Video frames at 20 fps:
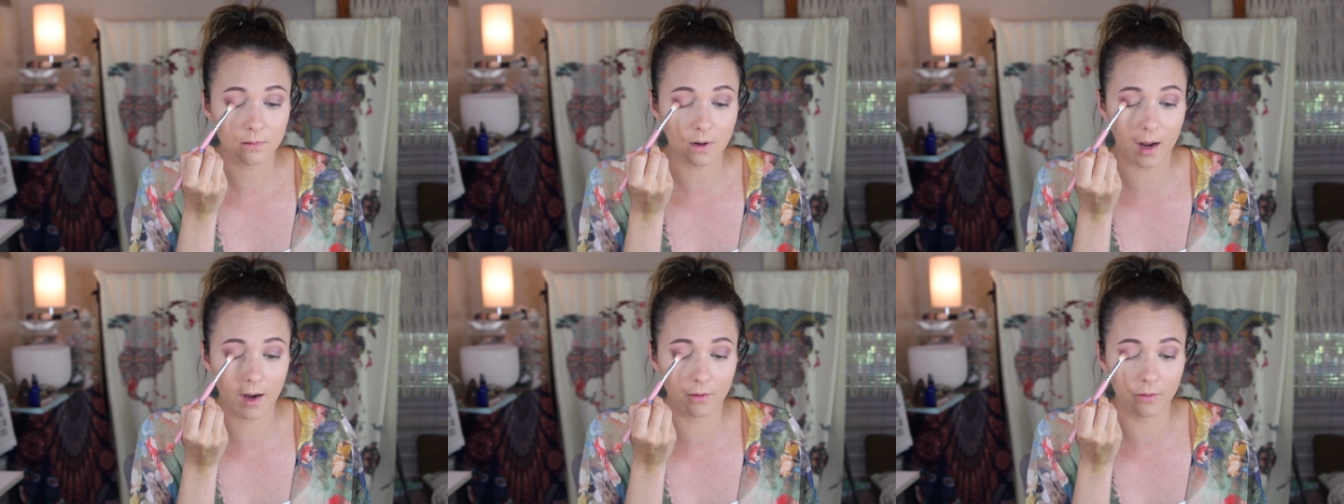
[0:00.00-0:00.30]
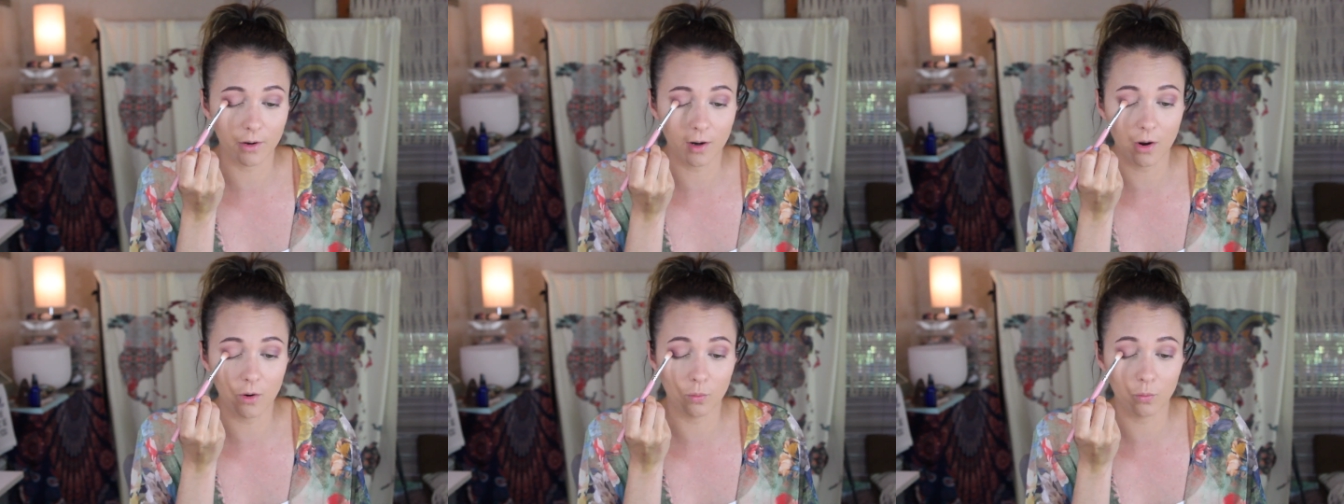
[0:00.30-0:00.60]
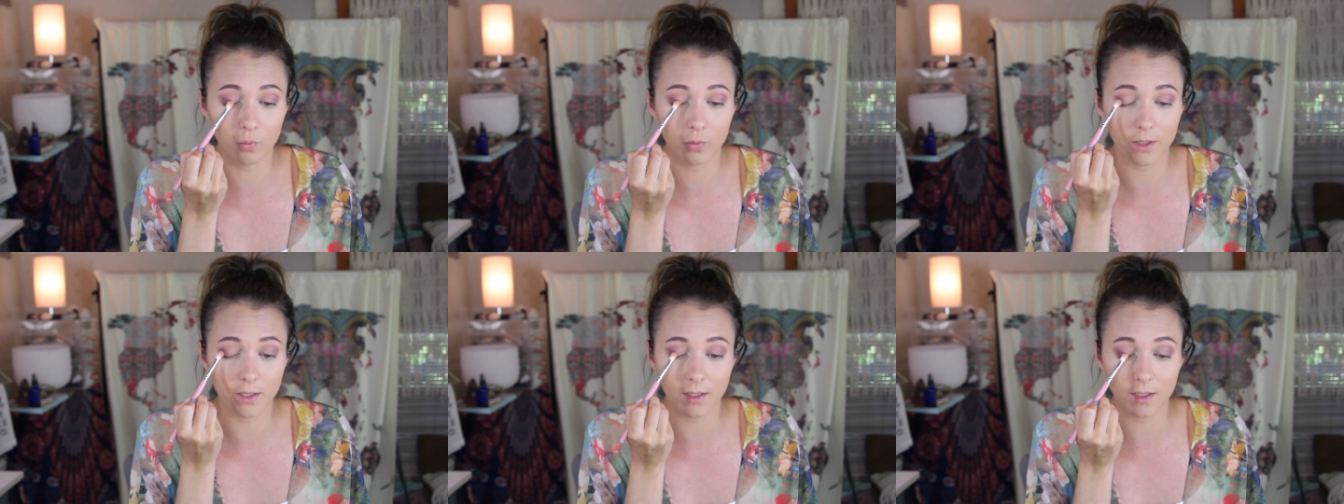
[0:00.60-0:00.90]
I don't
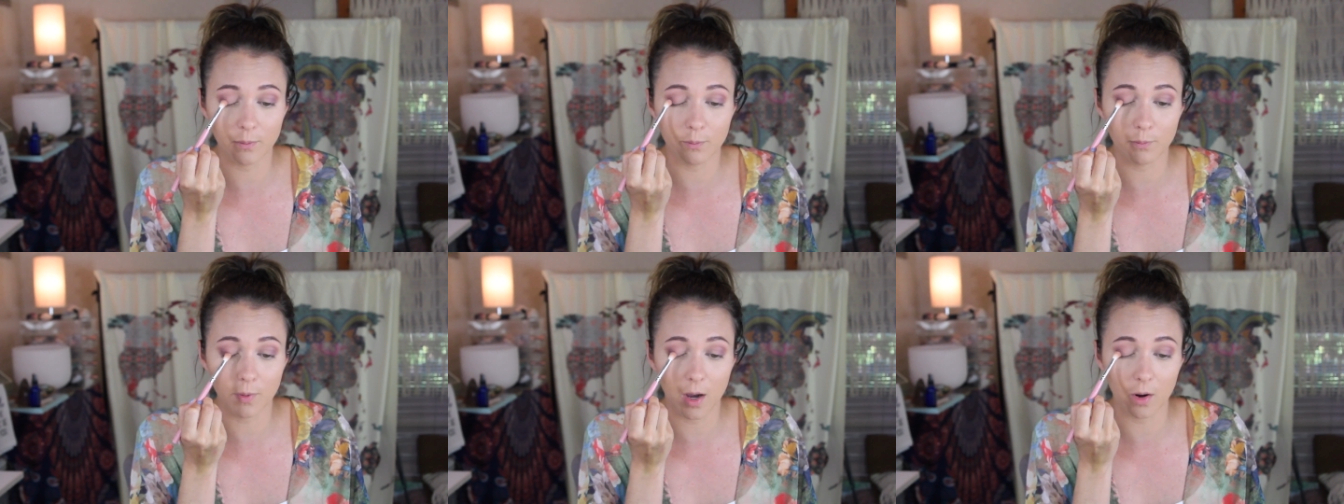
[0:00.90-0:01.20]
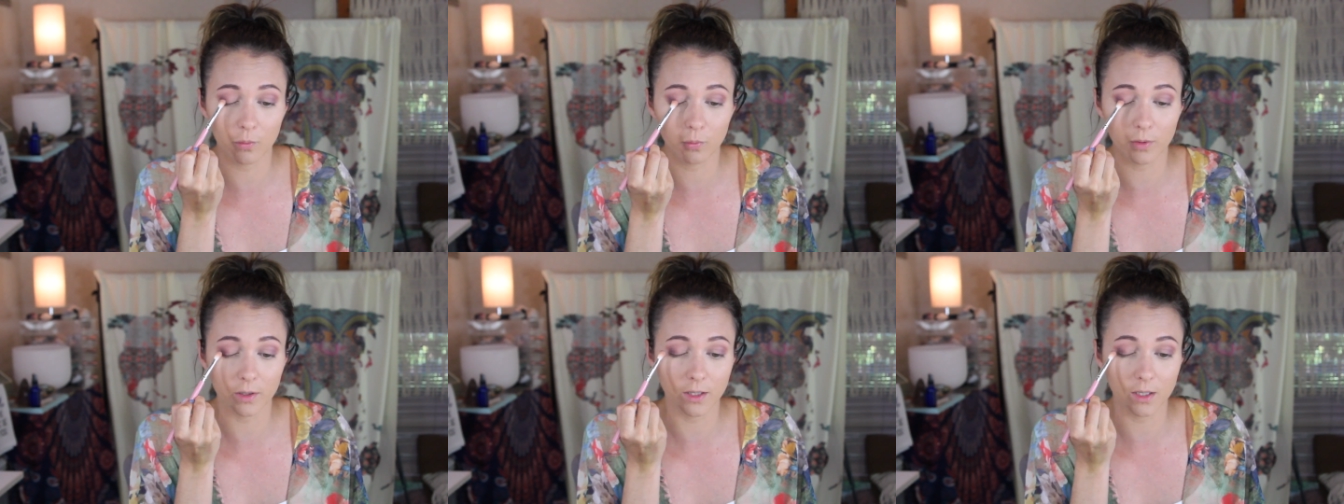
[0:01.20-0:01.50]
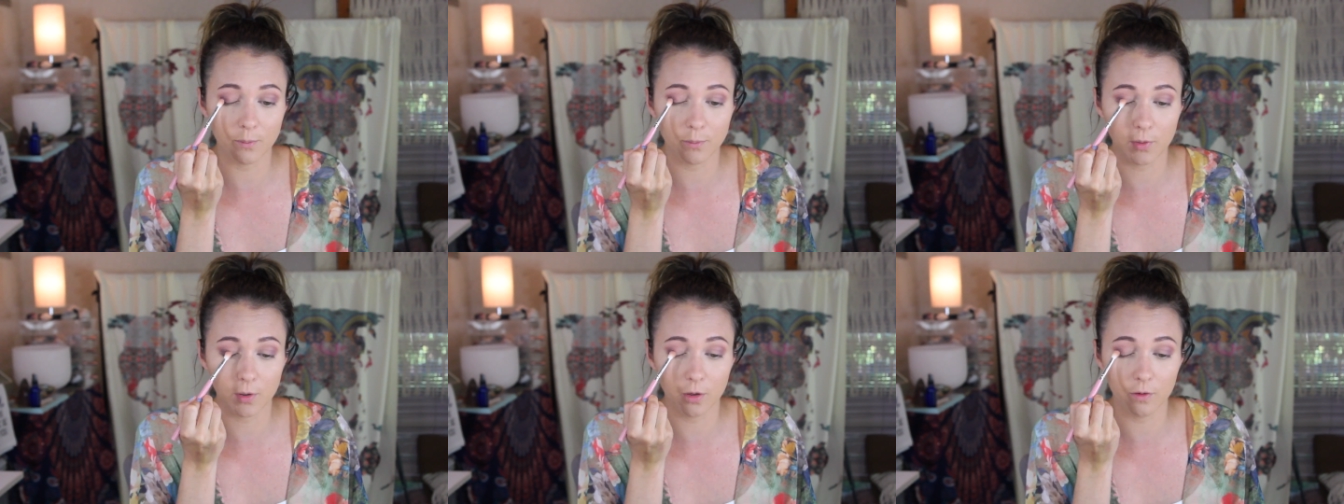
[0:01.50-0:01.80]
know, really a
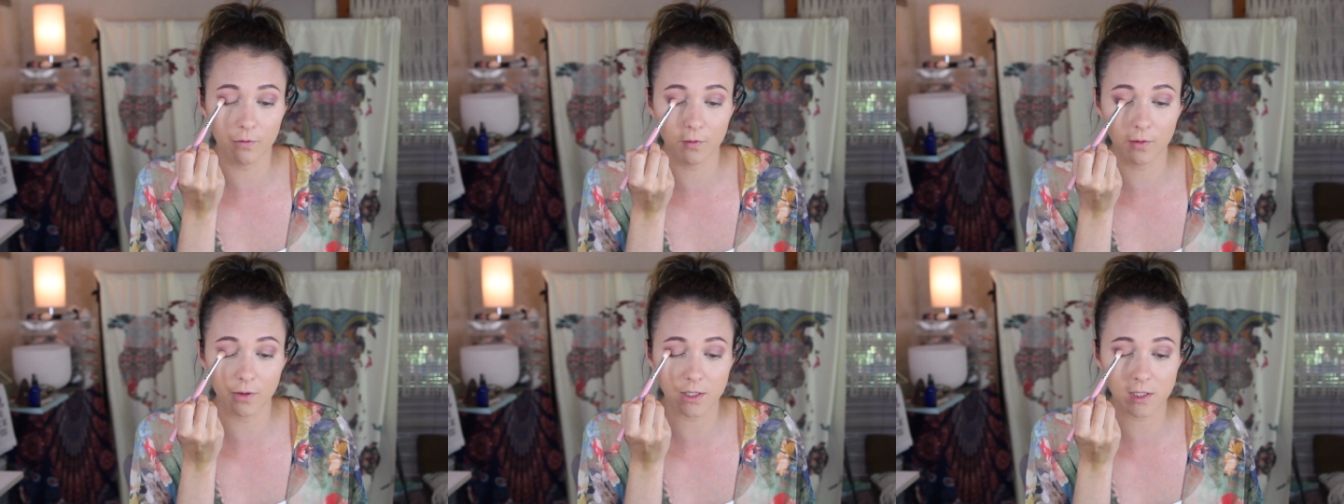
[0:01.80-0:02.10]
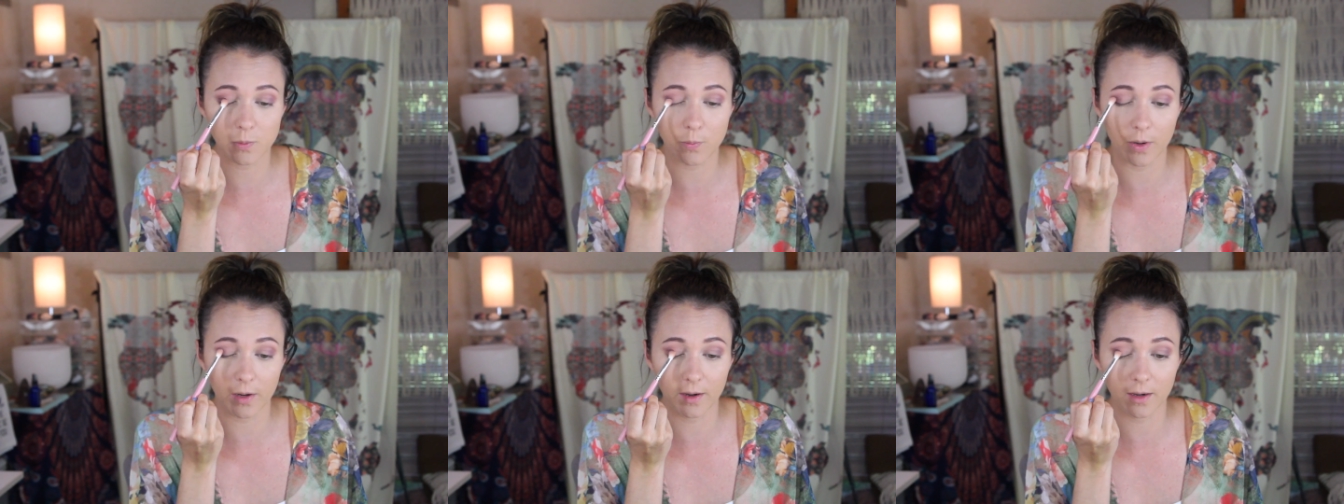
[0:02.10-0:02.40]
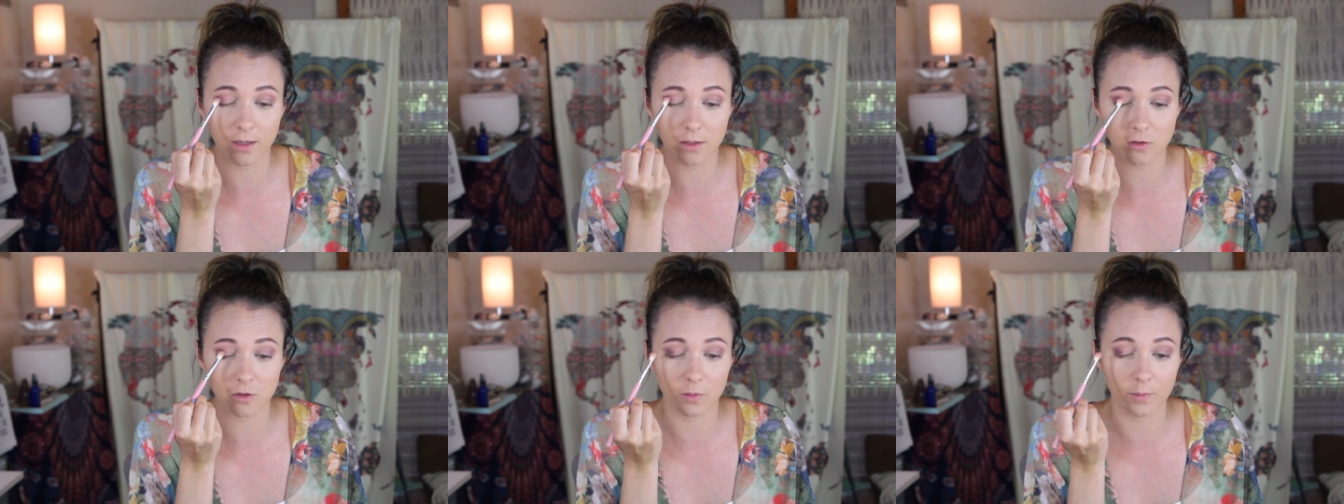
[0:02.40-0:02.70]
really beautiful
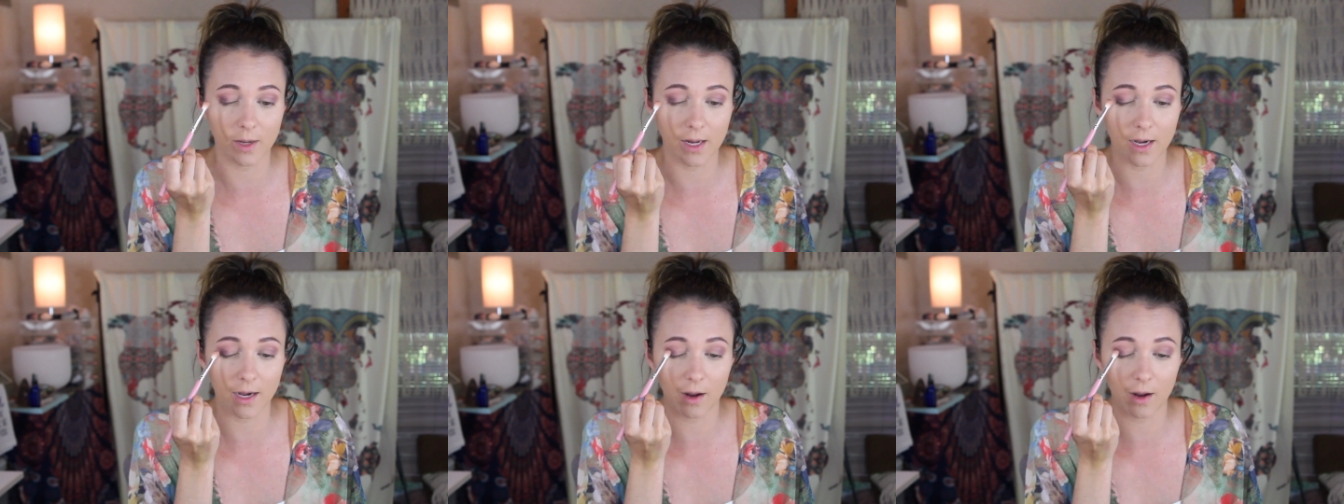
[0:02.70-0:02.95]
experience for me.